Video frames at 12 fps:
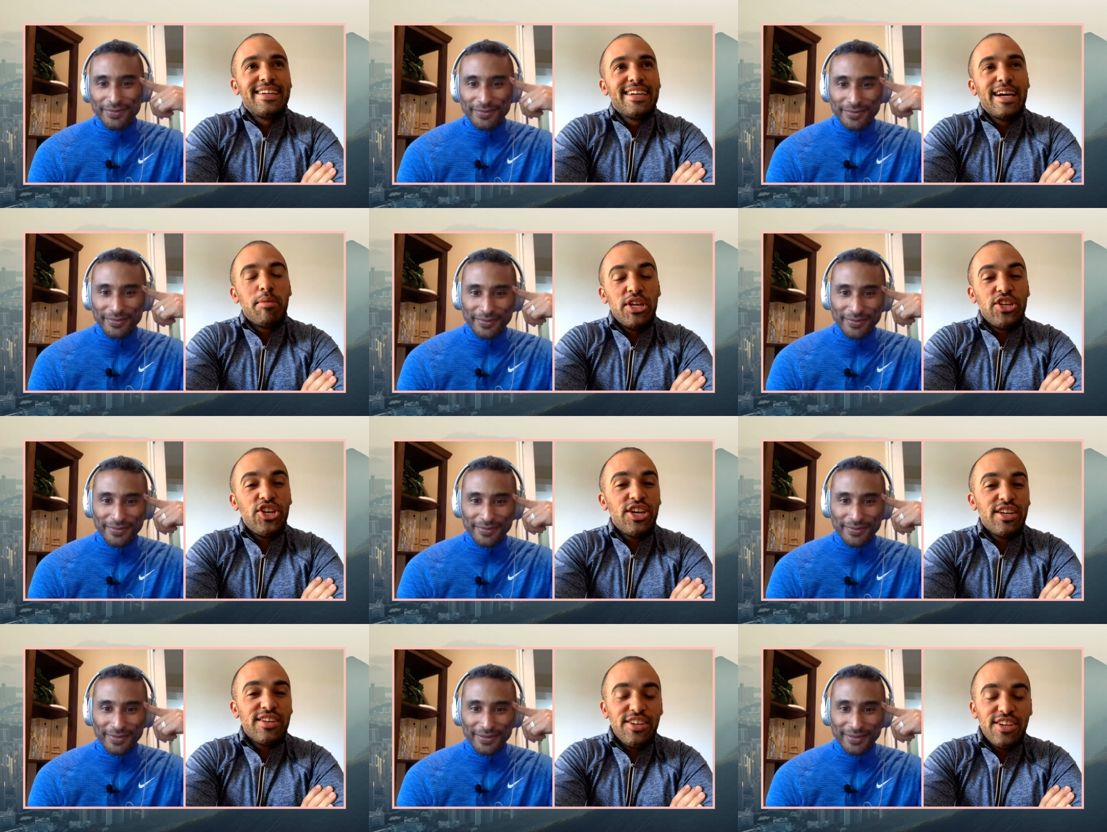Speaker 1: I mean, you
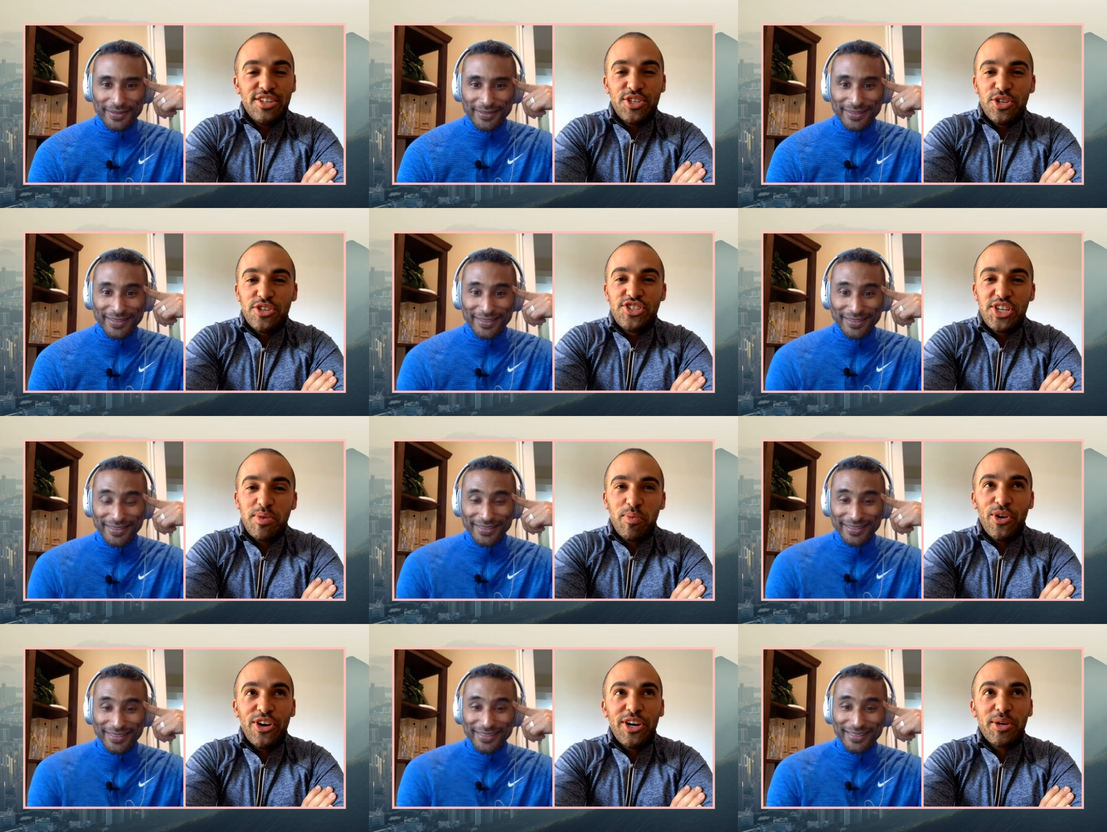can you can do gym
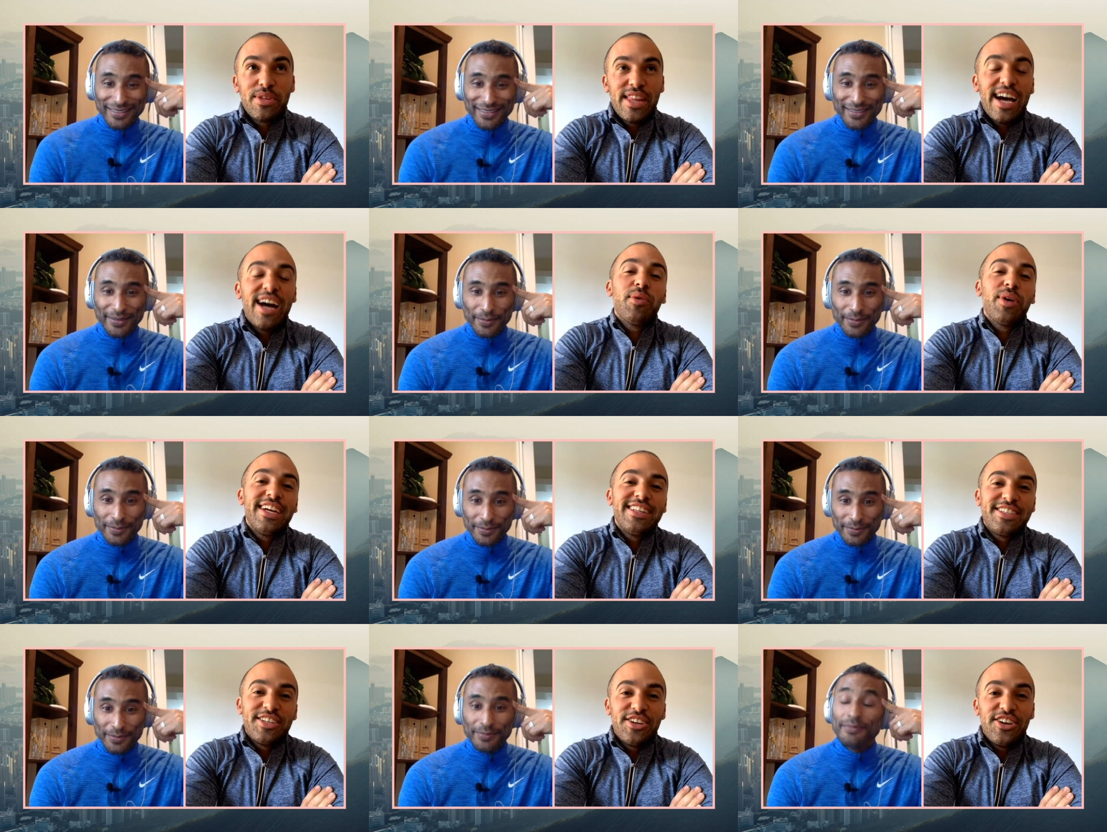work without
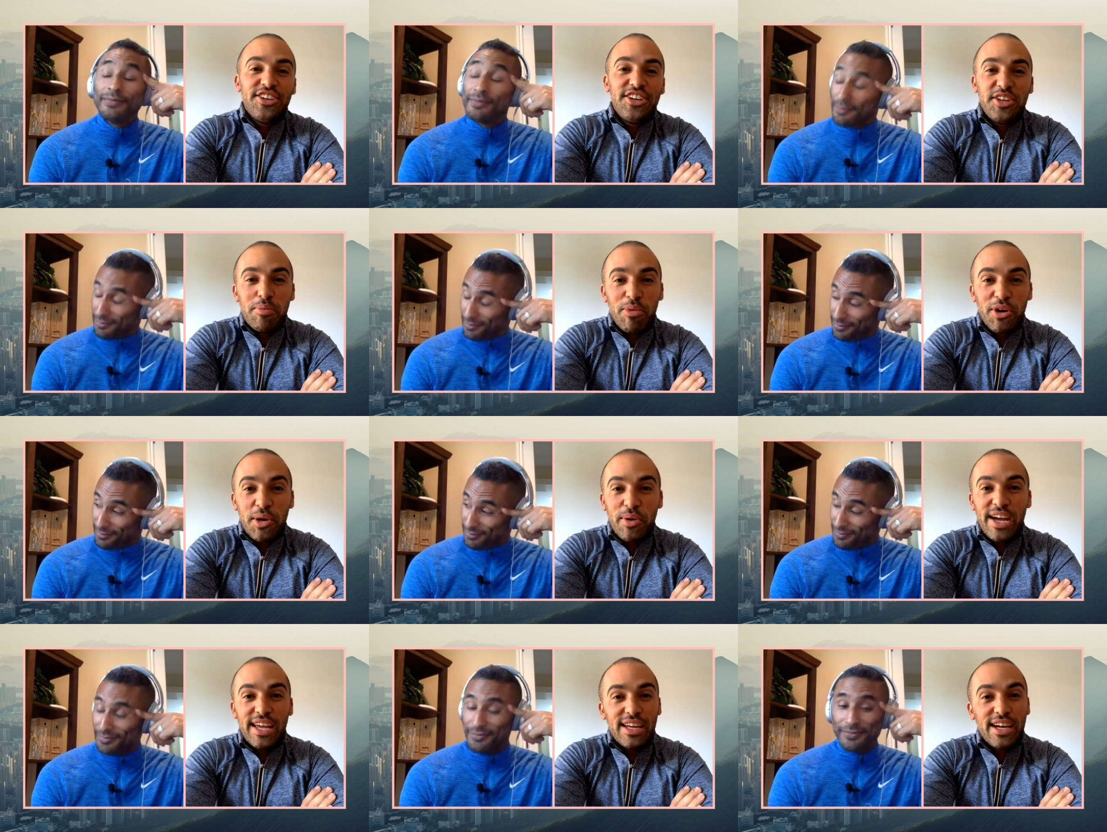weights. You know, you can do body
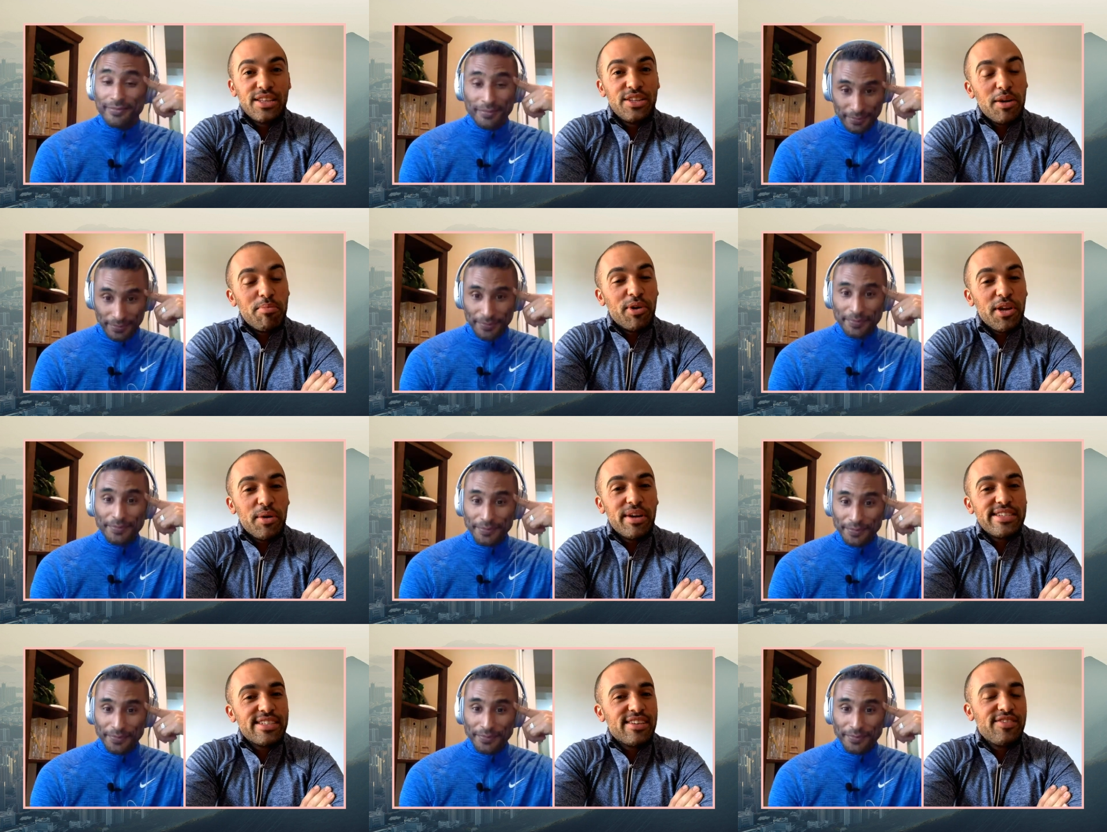weight, like a lot of body
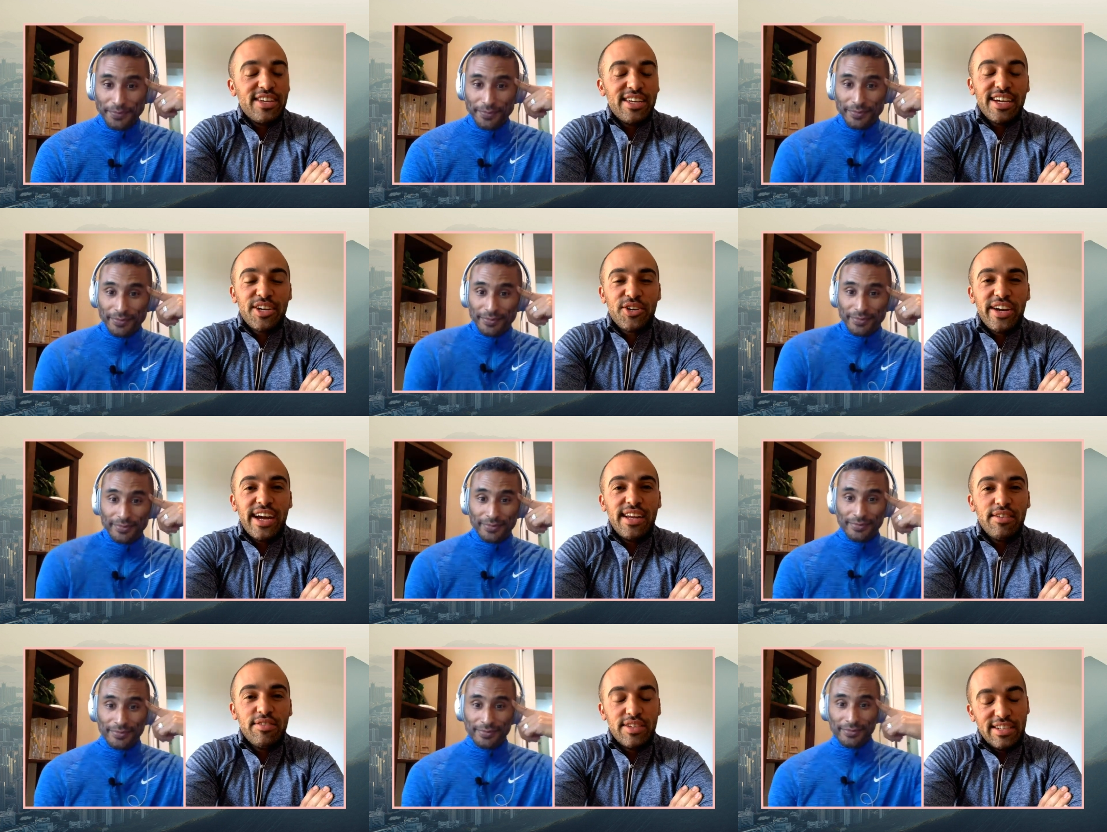weight stuff. You can get
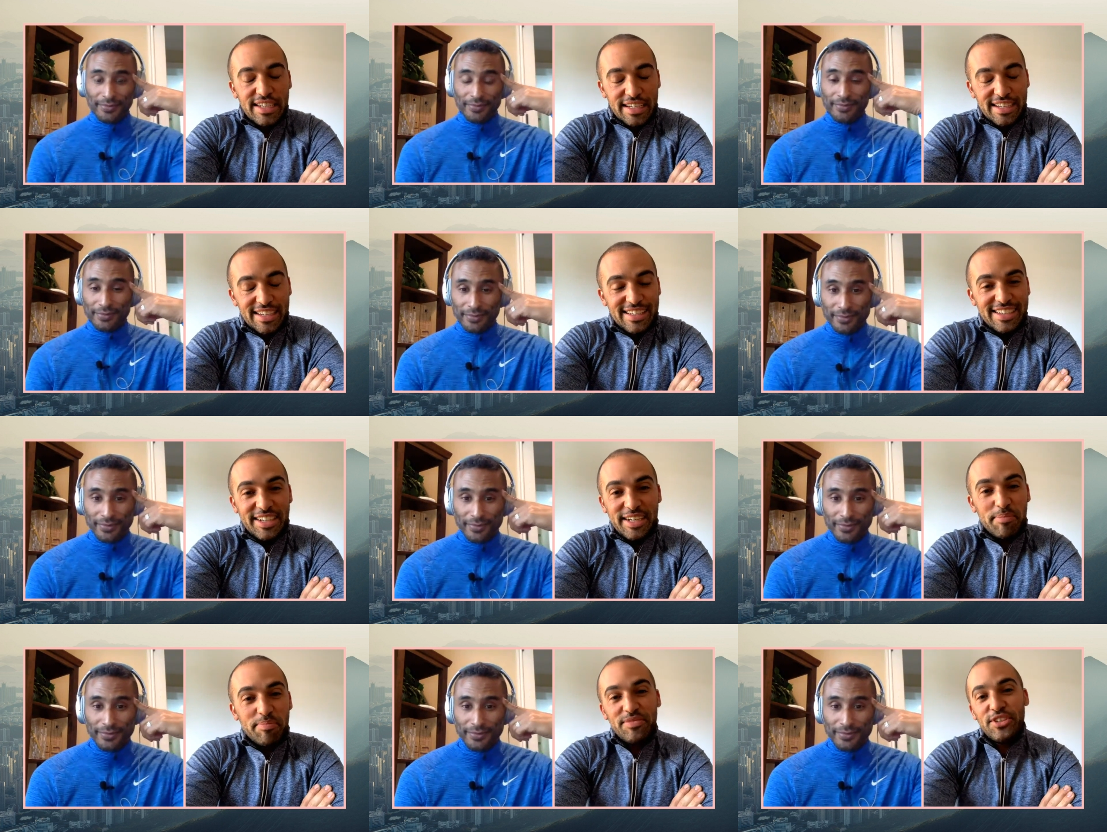creative, and
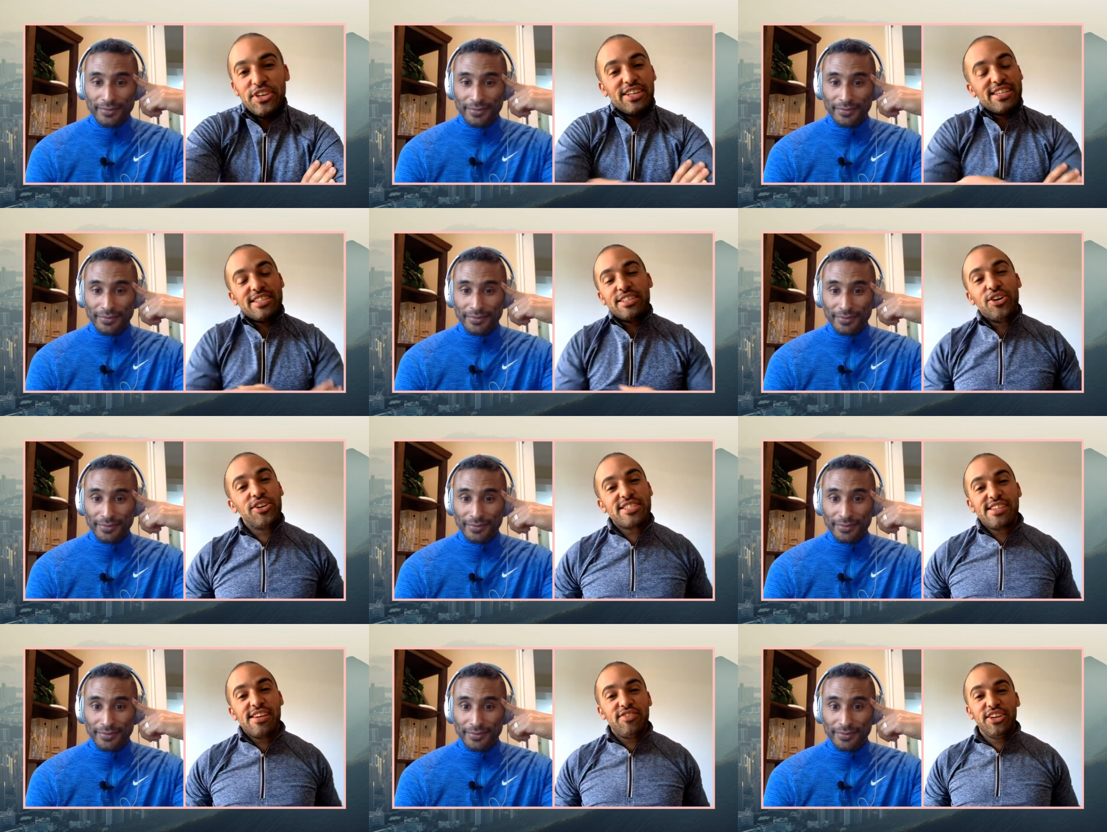um, you can, there's a lot of
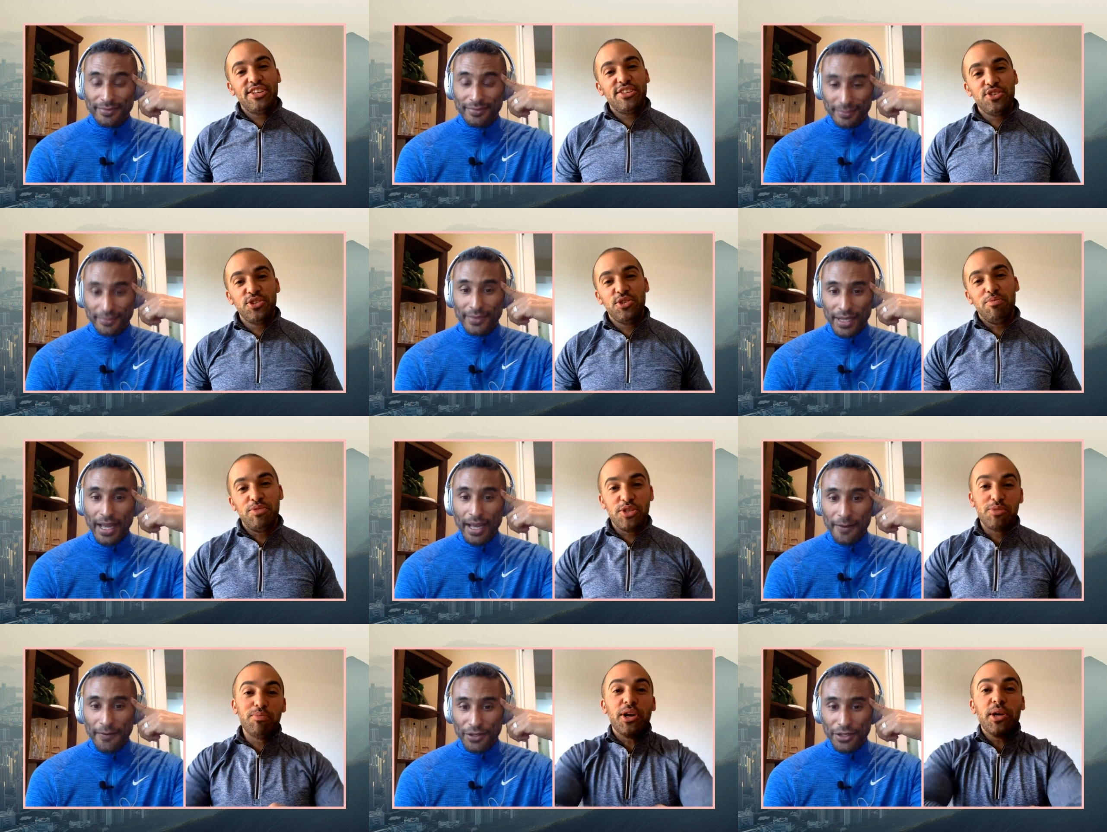stuff you can do. Yeah,
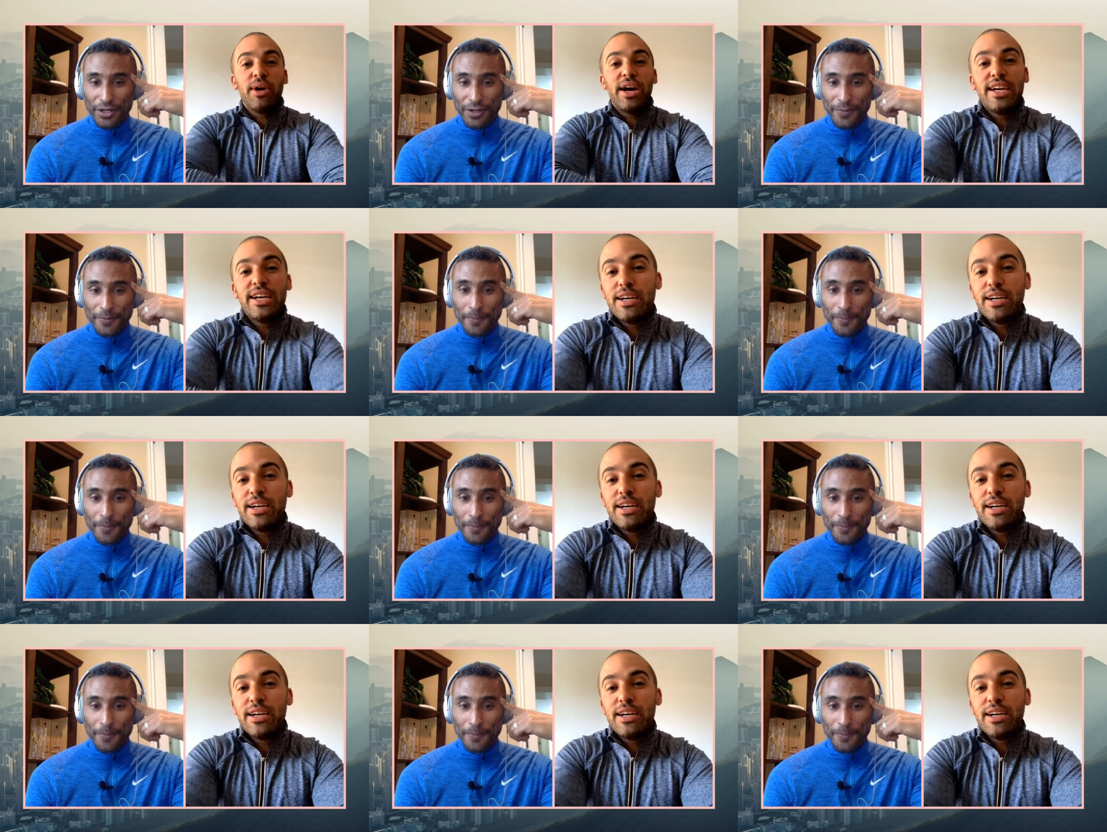just body for sure.